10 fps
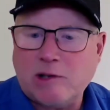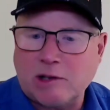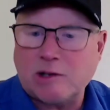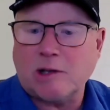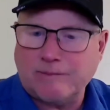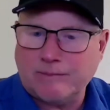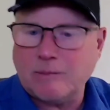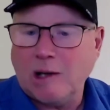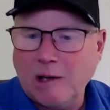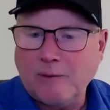It's to
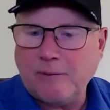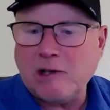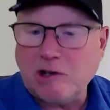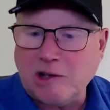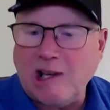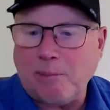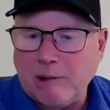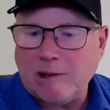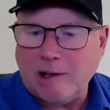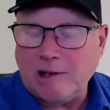fish deep,
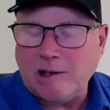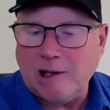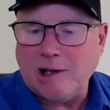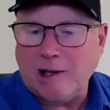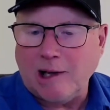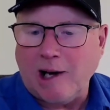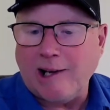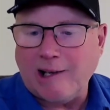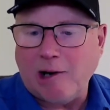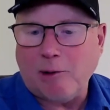and you need a
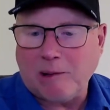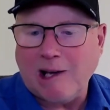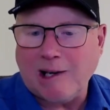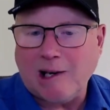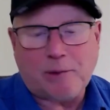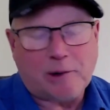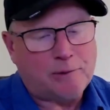line to help get it out there.